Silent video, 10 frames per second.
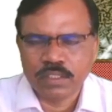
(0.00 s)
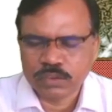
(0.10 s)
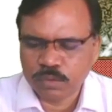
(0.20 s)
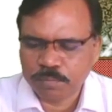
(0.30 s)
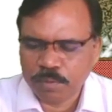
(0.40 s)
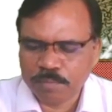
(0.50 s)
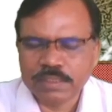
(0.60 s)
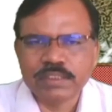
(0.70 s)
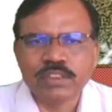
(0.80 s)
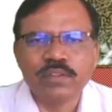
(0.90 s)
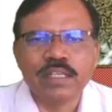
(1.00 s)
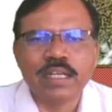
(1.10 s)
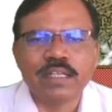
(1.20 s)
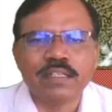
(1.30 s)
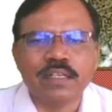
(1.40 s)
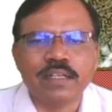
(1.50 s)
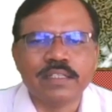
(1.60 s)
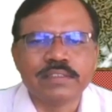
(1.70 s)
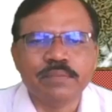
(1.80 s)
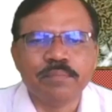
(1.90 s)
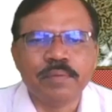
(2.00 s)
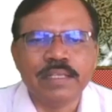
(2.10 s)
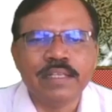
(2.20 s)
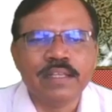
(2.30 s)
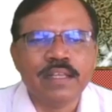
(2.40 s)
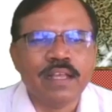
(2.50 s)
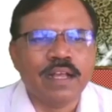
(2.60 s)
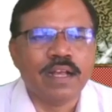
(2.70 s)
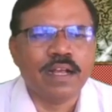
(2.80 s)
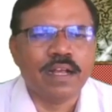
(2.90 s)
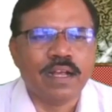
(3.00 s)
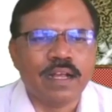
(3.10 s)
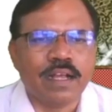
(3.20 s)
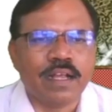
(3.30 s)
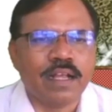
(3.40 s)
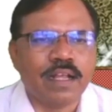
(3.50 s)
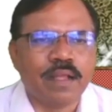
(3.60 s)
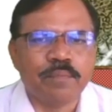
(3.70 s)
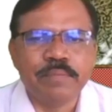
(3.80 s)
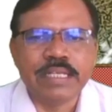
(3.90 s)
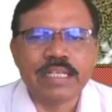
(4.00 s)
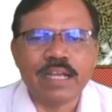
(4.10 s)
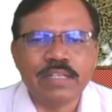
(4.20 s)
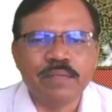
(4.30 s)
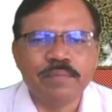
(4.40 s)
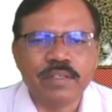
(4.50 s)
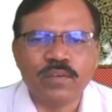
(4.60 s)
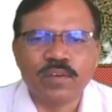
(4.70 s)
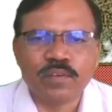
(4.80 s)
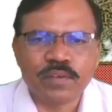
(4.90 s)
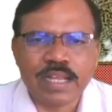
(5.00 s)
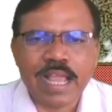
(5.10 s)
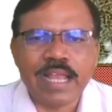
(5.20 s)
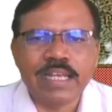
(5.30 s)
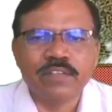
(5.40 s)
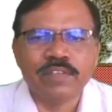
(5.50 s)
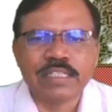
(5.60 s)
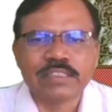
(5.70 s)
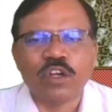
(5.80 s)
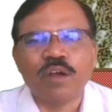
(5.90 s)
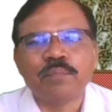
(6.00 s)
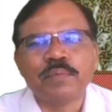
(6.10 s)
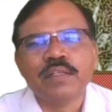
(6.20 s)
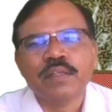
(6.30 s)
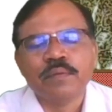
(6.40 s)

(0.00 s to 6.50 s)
So from this you will get simply beta will be equal to tan inverse of